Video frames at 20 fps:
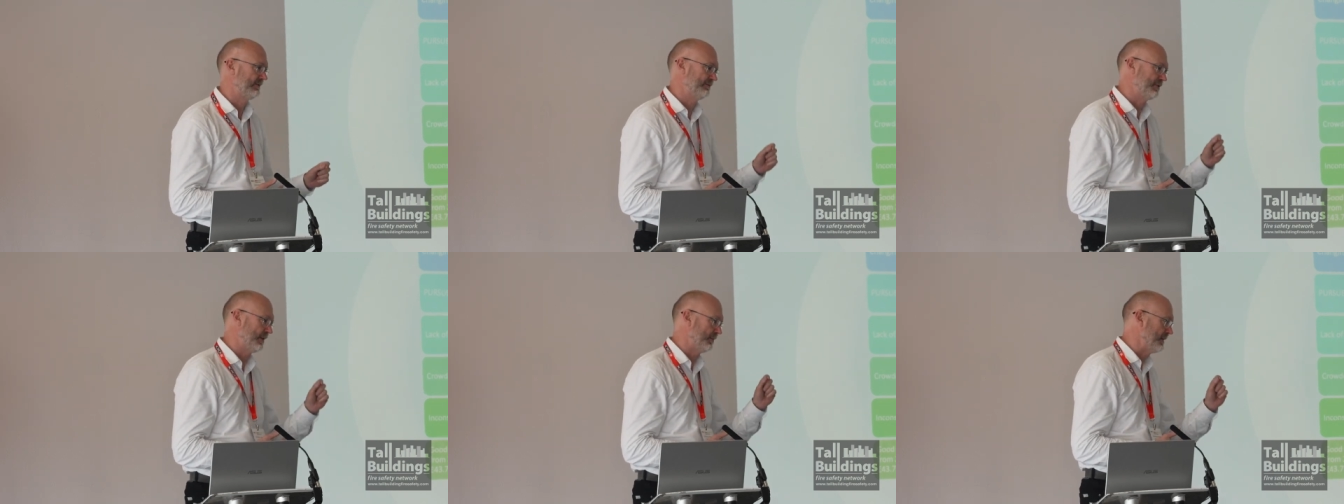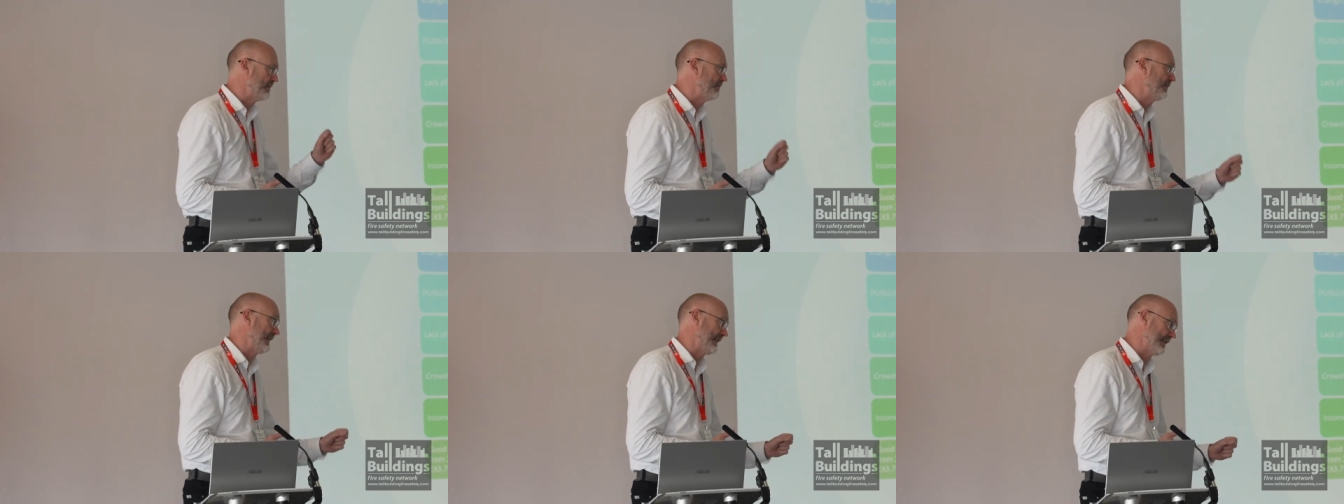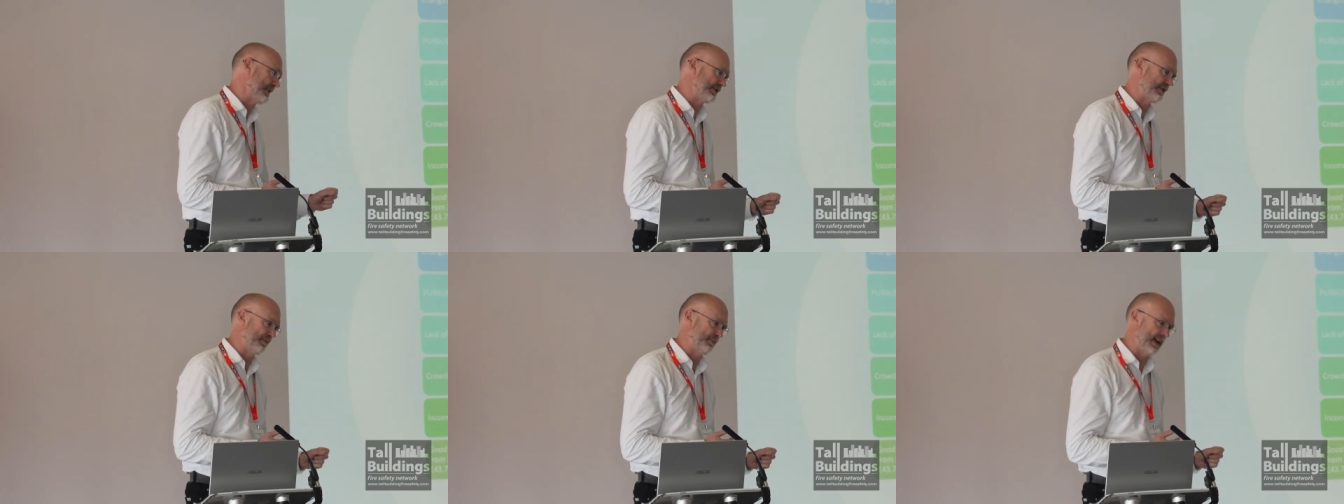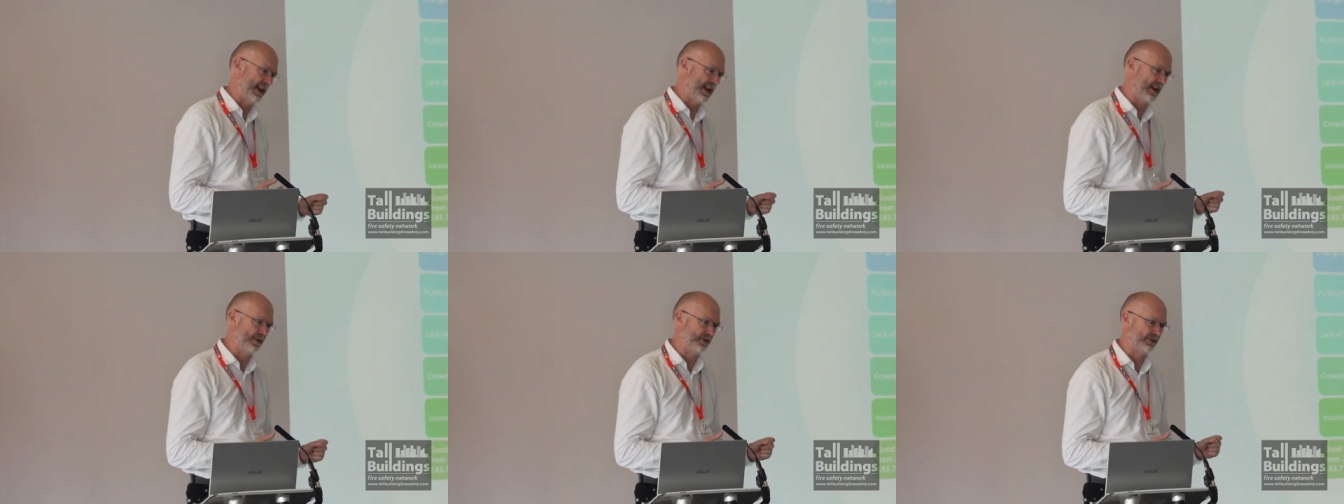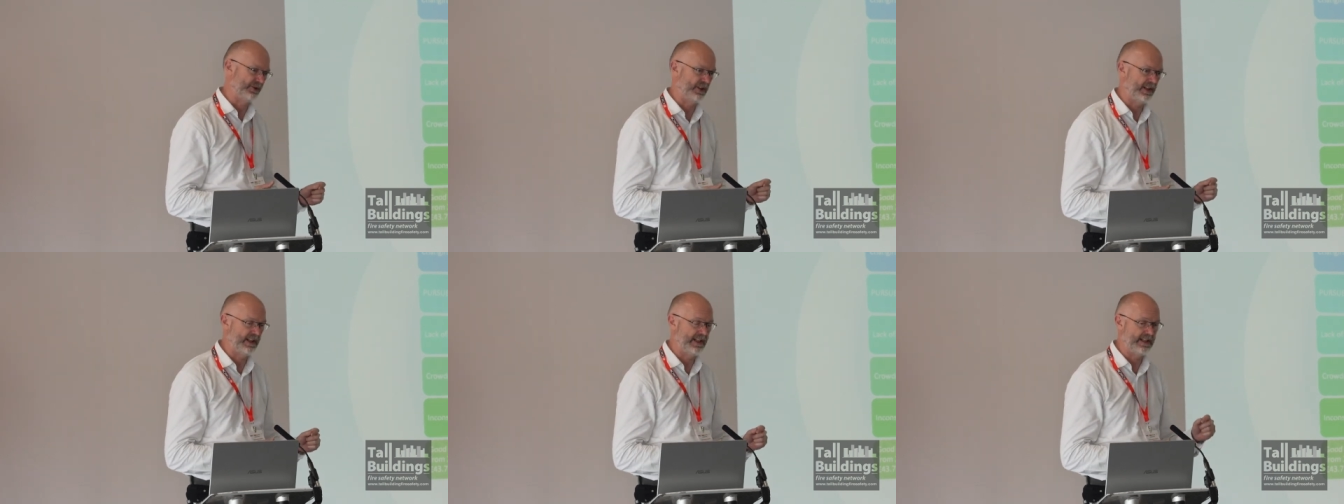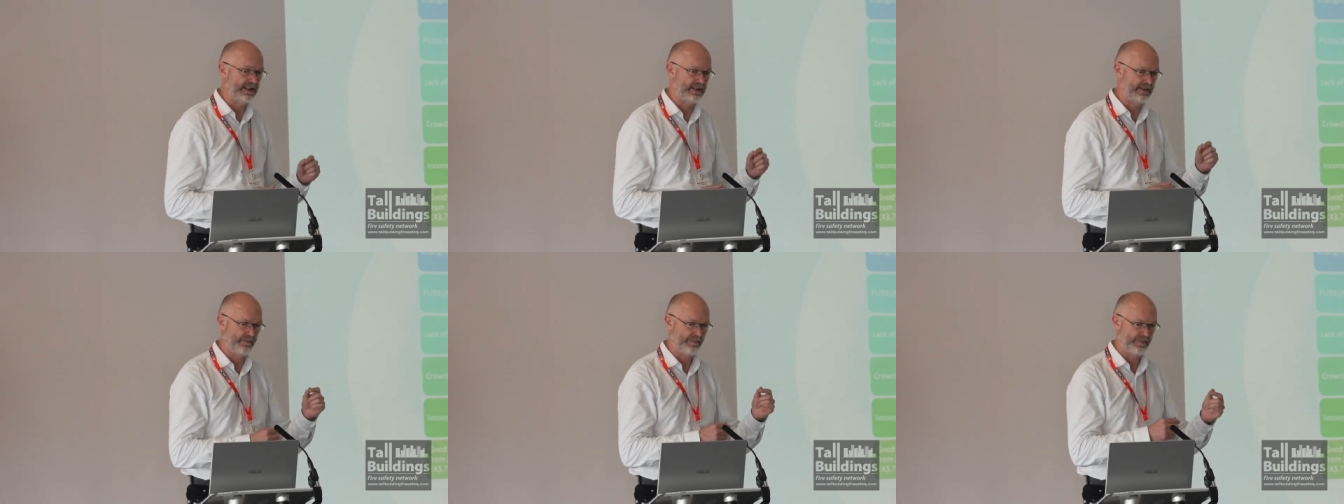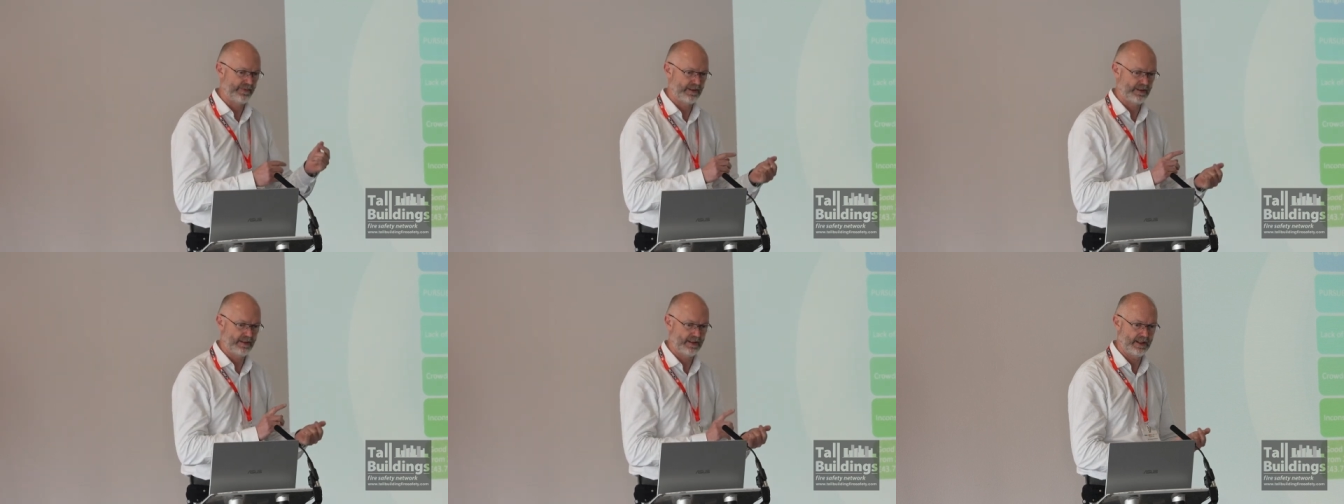probably billions of pounds, in
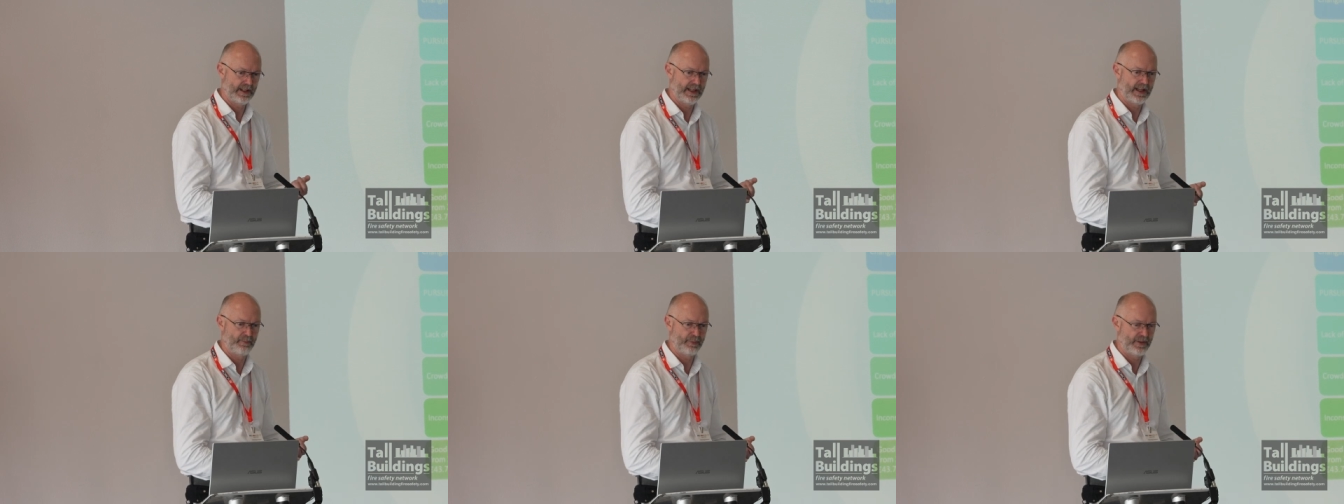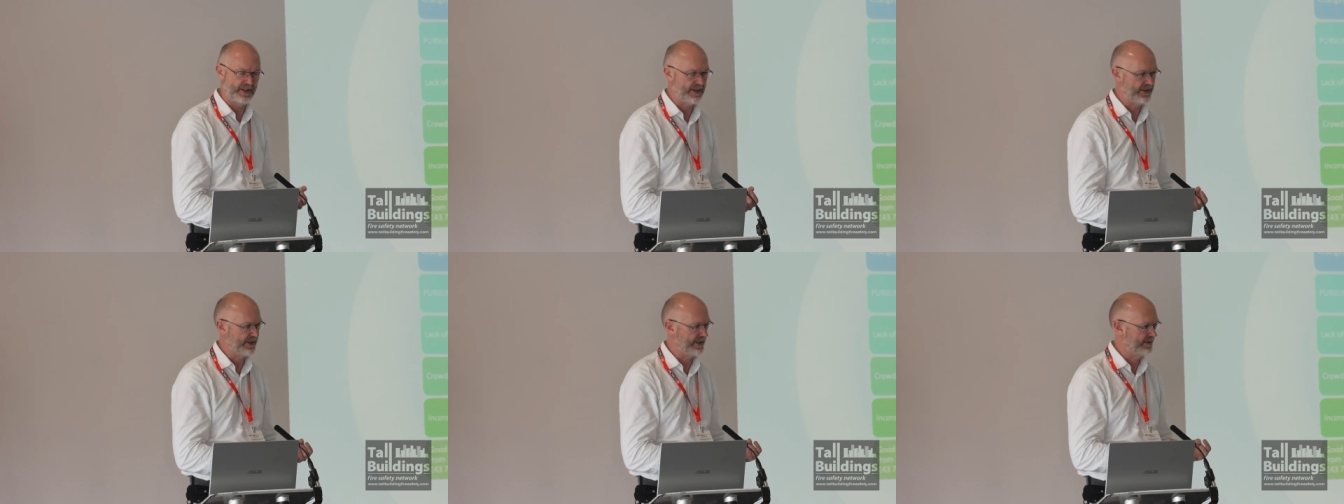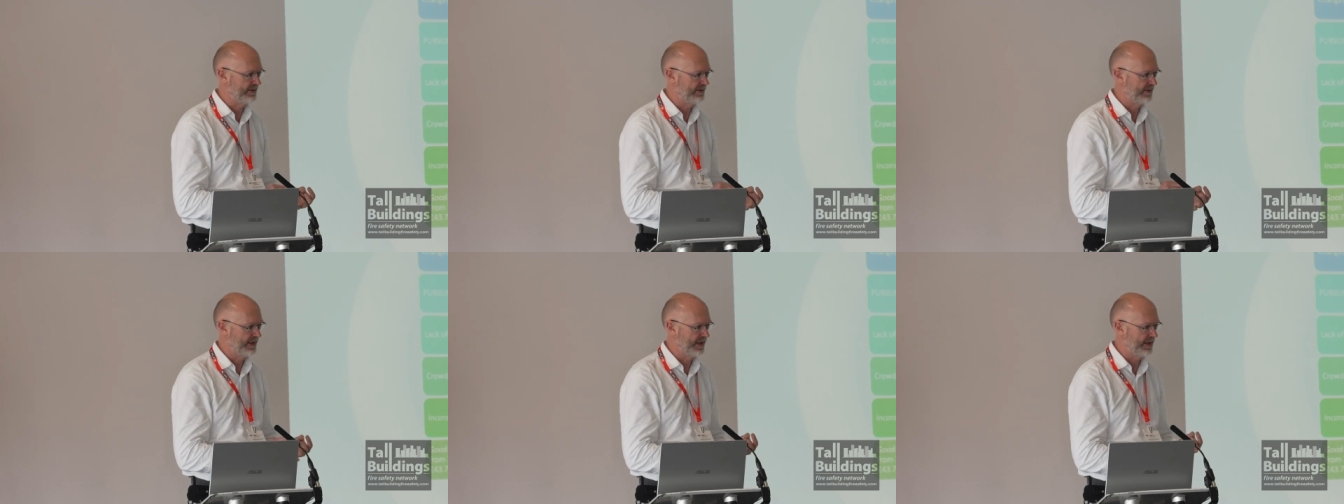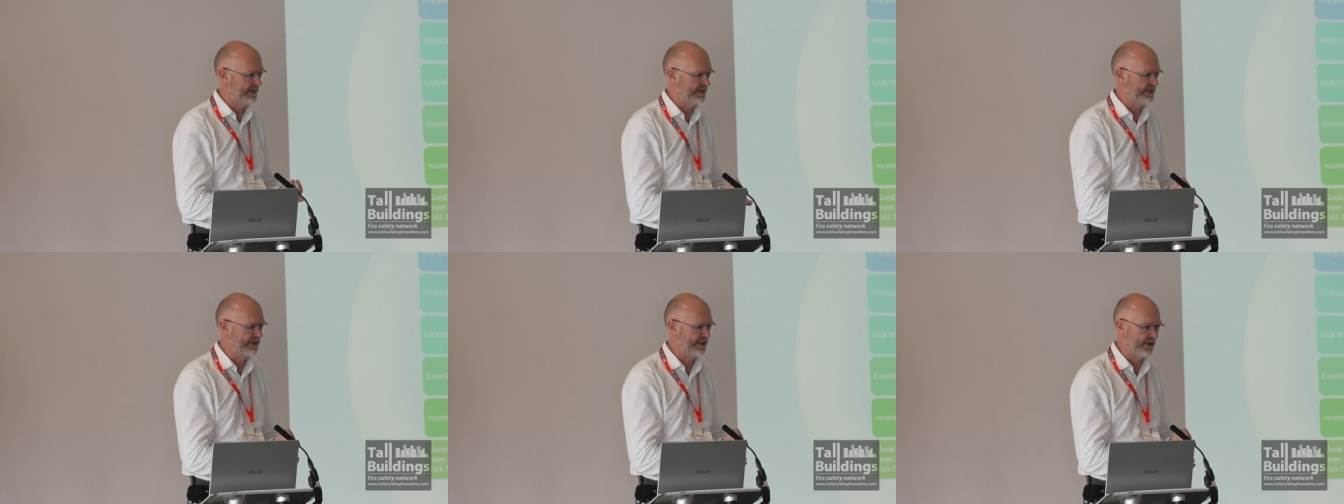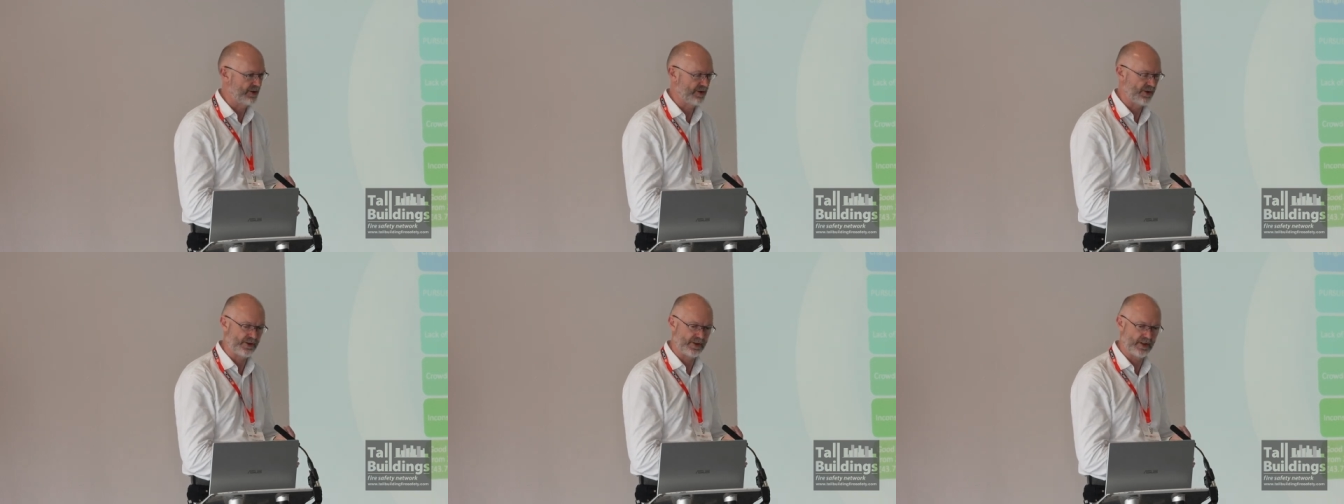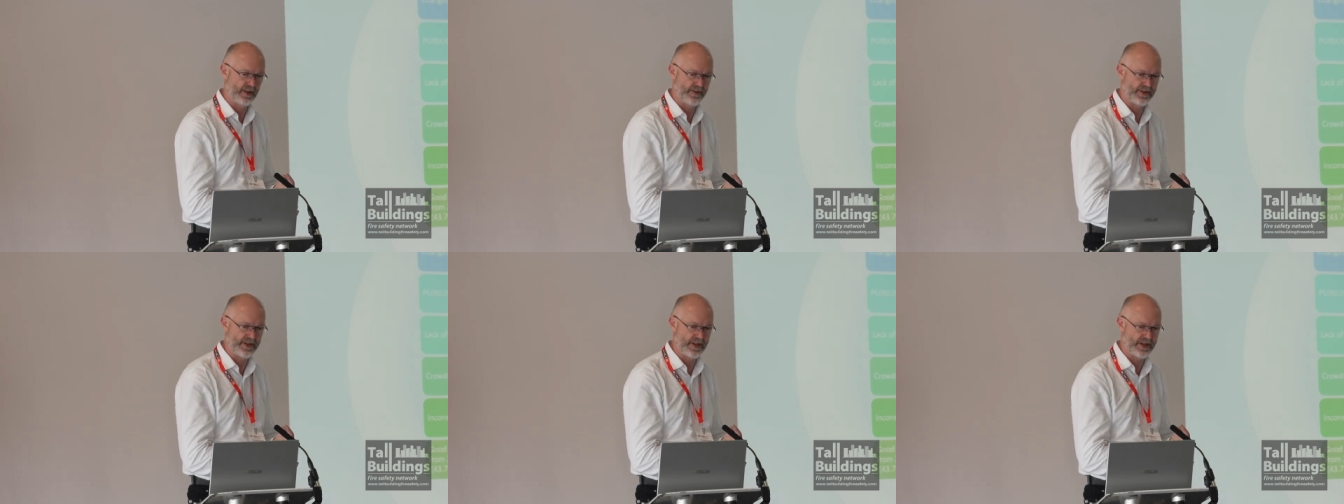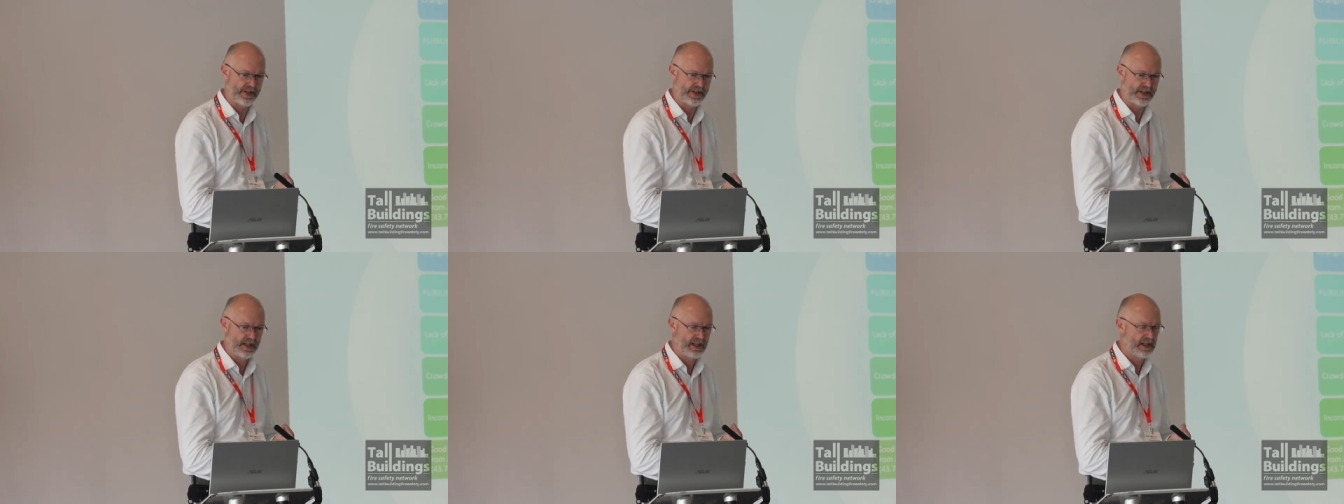our policing and intelligence
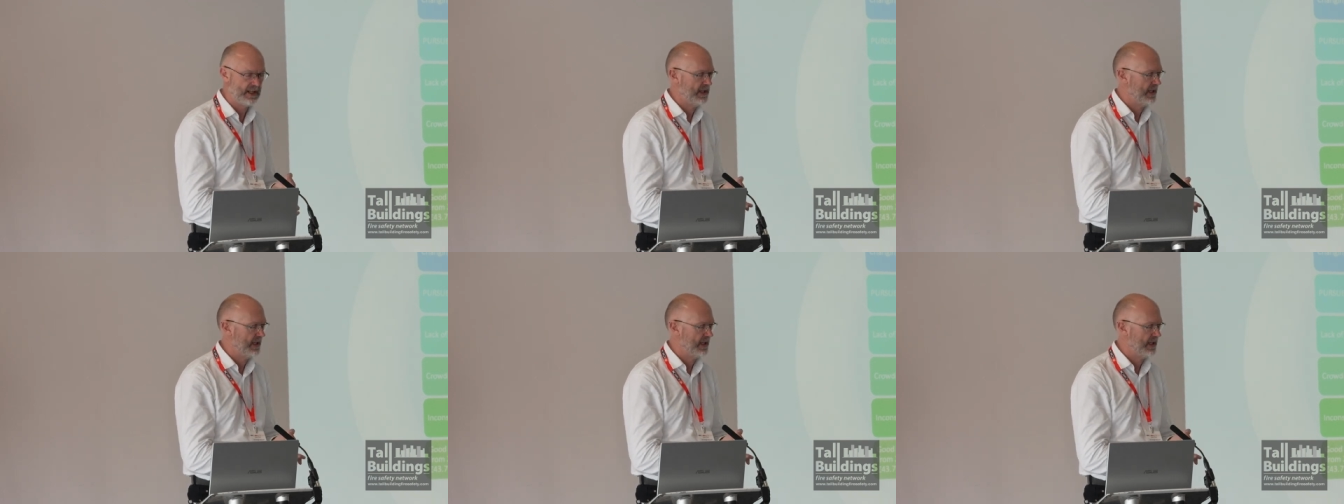services,